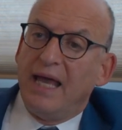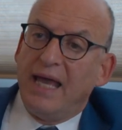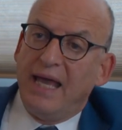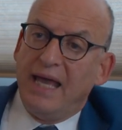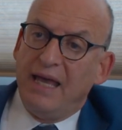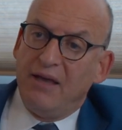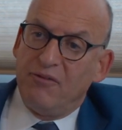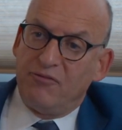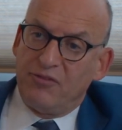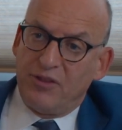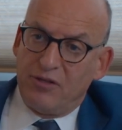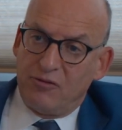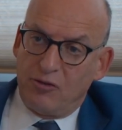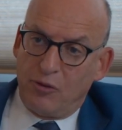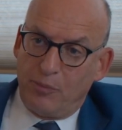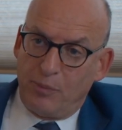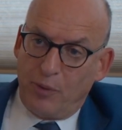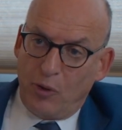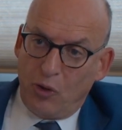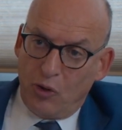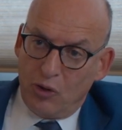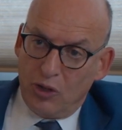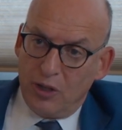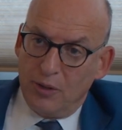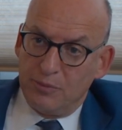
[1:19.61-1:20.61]
If there are
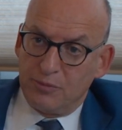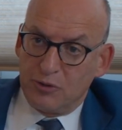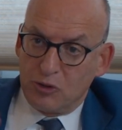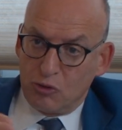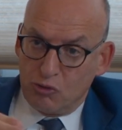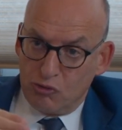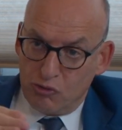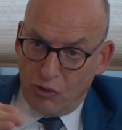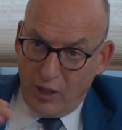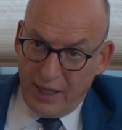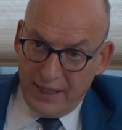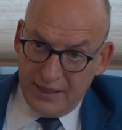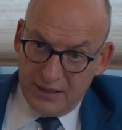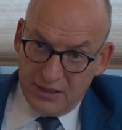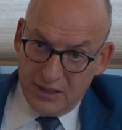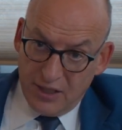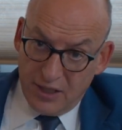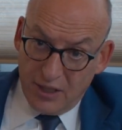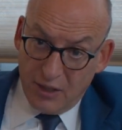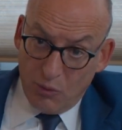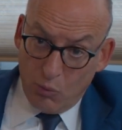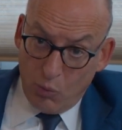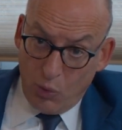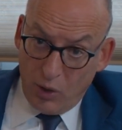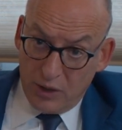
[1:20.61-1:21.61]
polyps greater
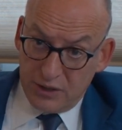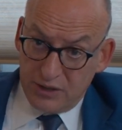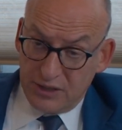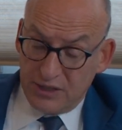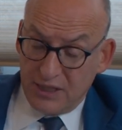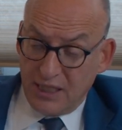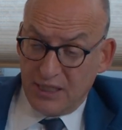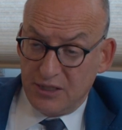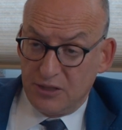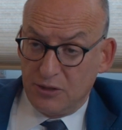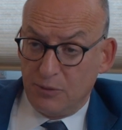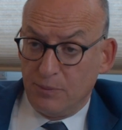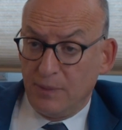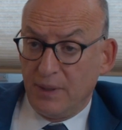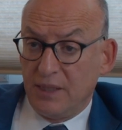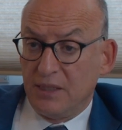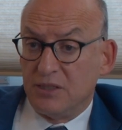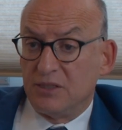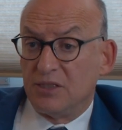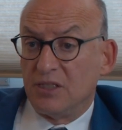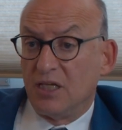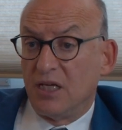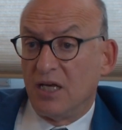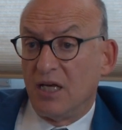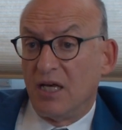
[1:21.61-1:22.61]
than one
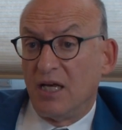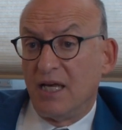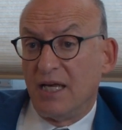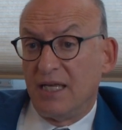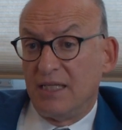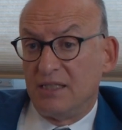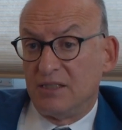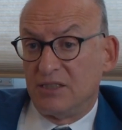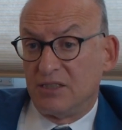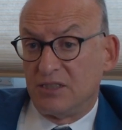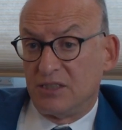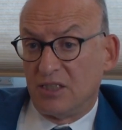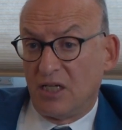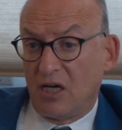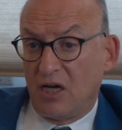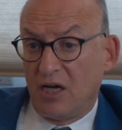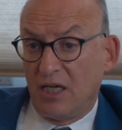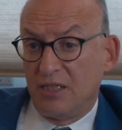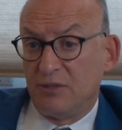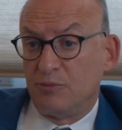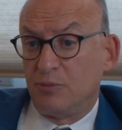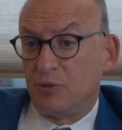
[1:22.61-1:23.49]
centimetre in size,